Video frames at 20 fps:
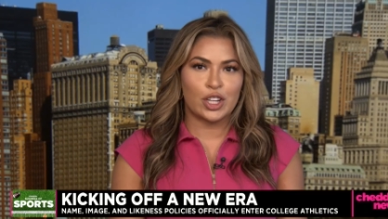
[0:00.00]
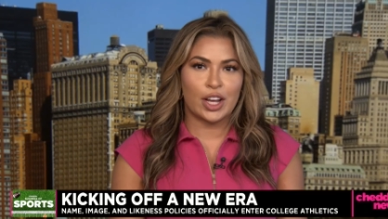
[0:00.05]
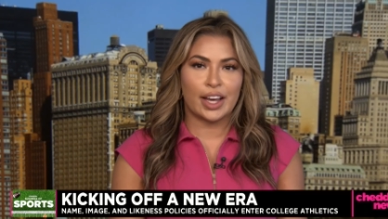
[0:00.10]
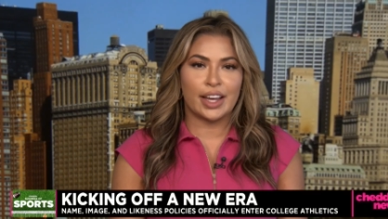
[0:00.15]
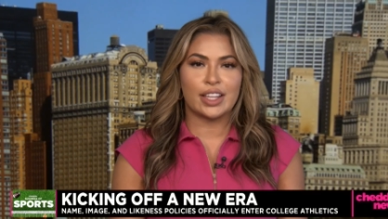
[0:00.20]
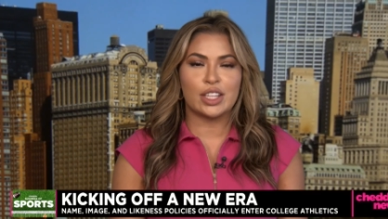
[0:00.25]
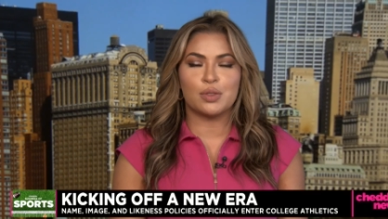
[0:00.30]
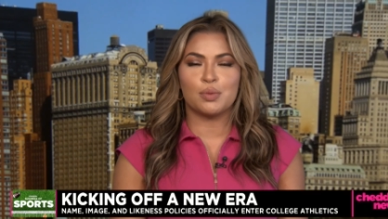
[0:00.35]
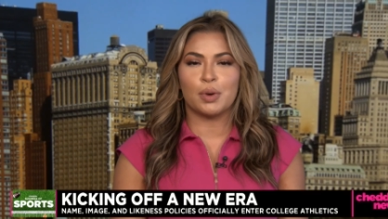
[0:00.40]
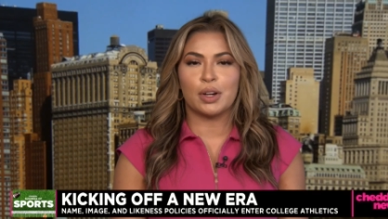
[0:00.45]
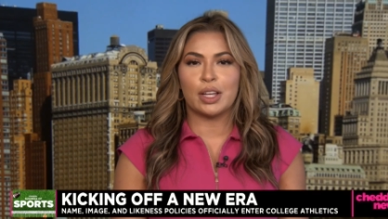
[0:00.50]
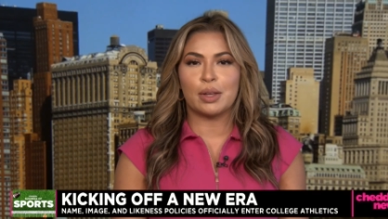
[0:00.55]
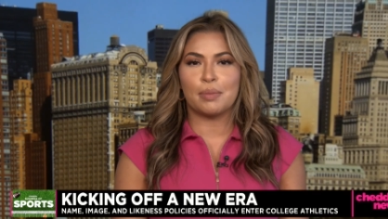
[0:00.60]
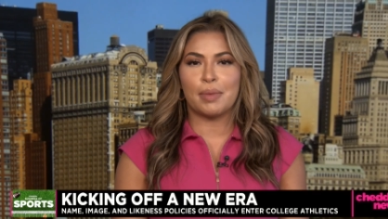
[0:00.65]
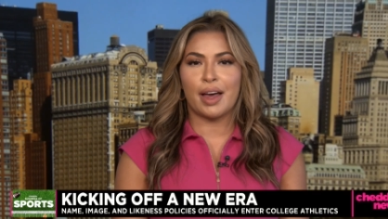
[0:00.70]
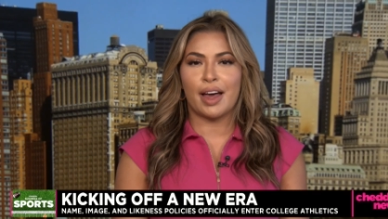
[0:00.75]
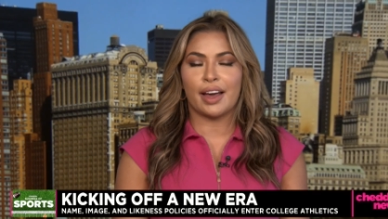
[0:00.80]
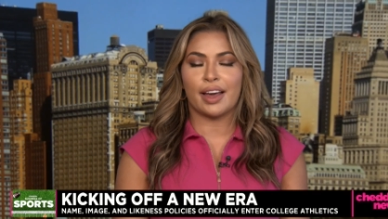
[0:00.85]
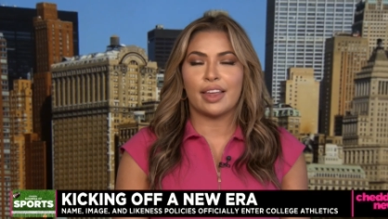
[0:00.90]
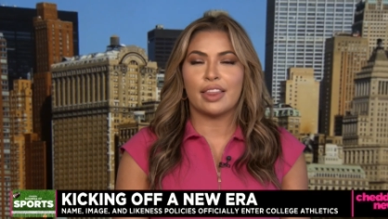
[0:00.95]
Giants running
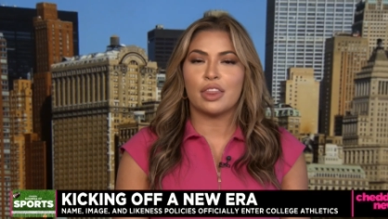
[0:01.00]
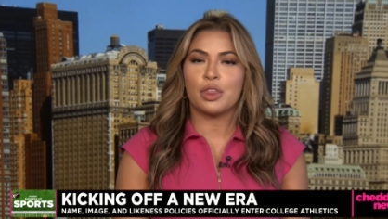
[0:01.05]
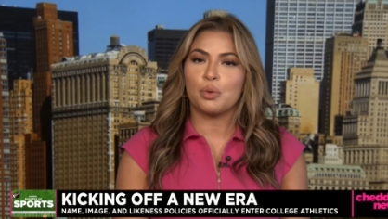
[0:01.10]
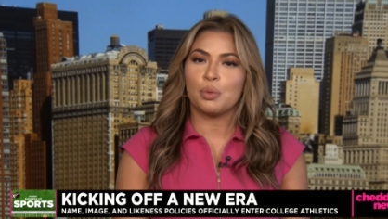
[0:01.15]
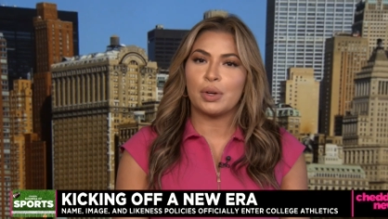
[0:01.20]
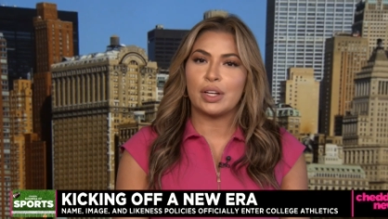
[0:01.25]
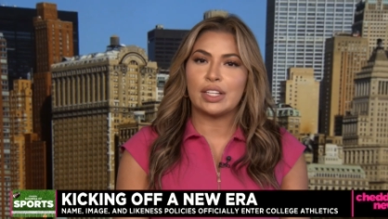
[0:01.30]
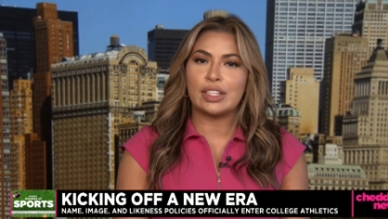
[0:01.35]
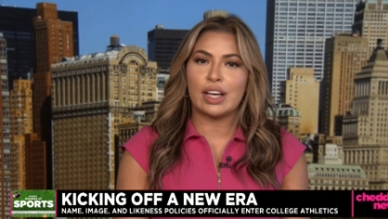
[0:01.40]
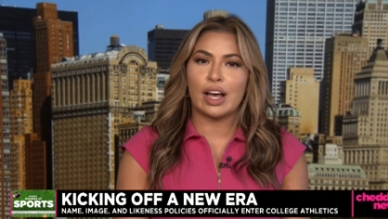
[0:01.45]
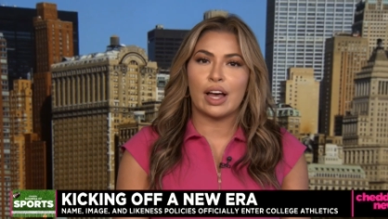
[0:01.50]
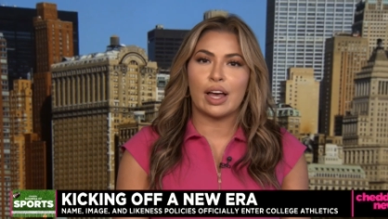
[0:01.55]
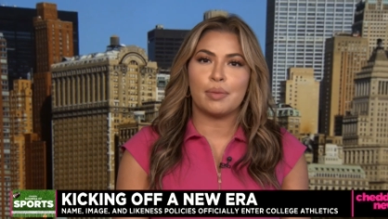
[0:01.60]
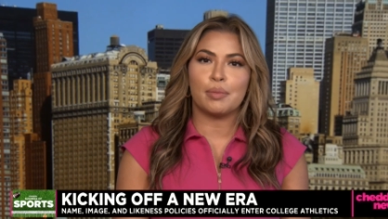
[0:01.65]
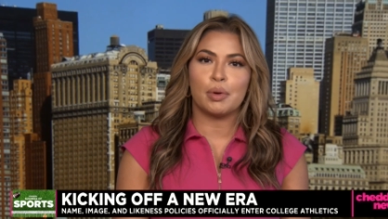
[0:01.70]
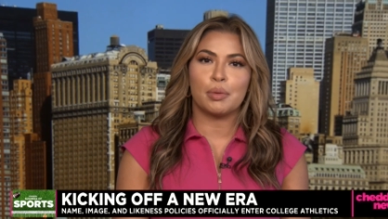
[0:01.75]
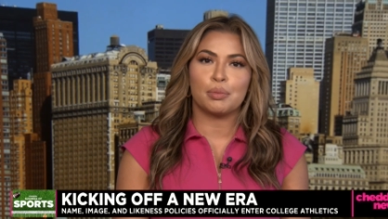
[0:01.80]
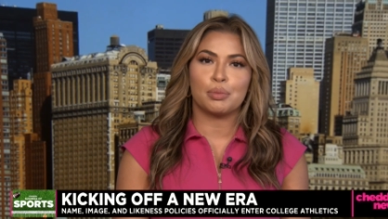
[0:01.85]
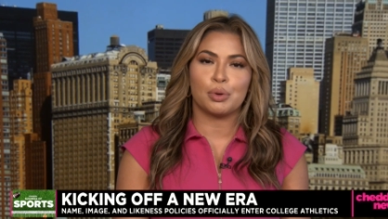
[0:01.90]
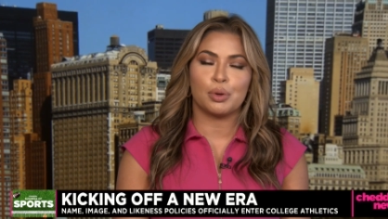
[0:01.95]
back and
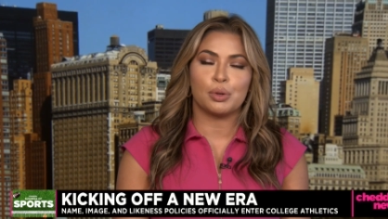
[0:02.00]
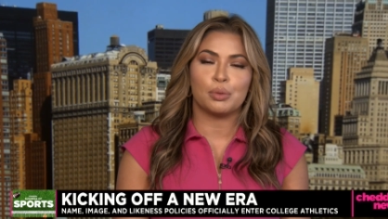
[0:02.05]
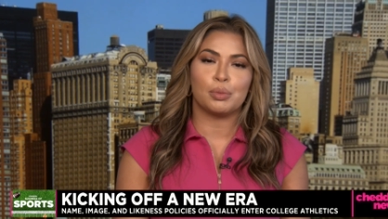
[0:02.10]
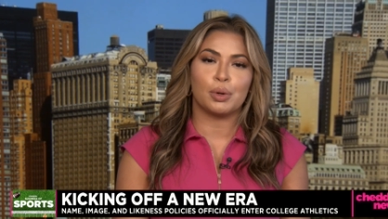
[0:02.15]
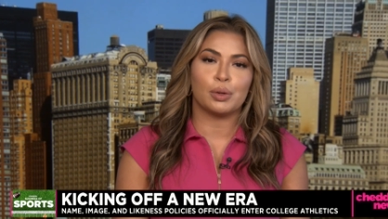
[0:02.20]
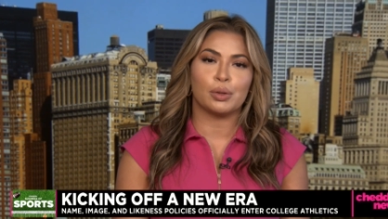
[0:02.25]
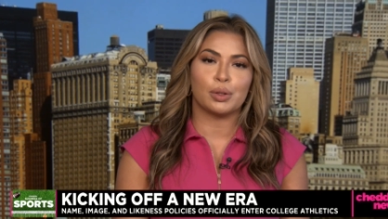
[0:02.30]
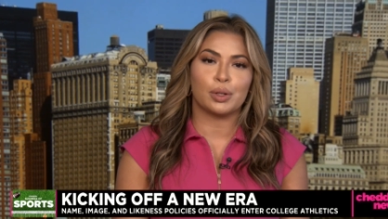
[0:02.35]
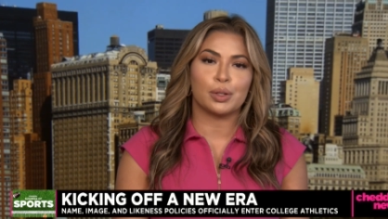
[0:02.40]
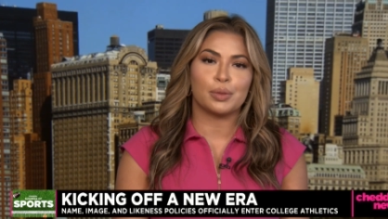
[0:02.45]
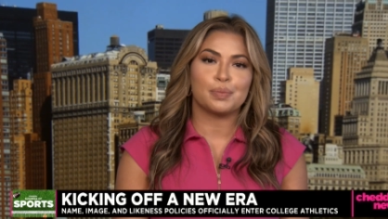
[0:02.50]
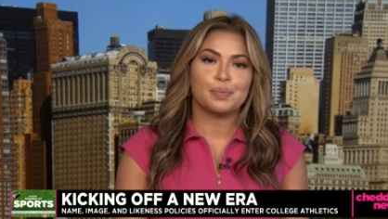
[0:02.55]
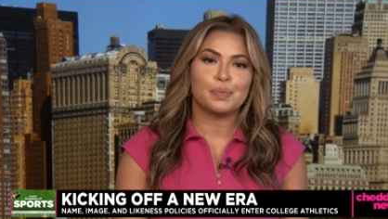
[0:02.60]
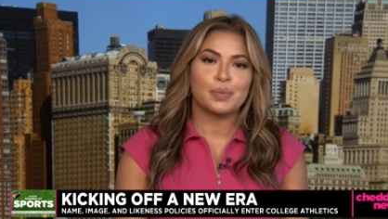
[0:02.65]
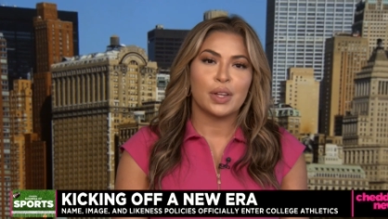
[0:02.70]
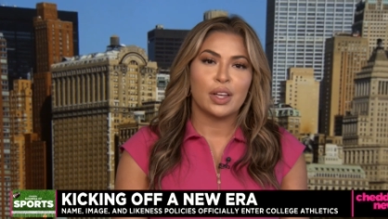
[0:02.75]
three-time Pro Bowler.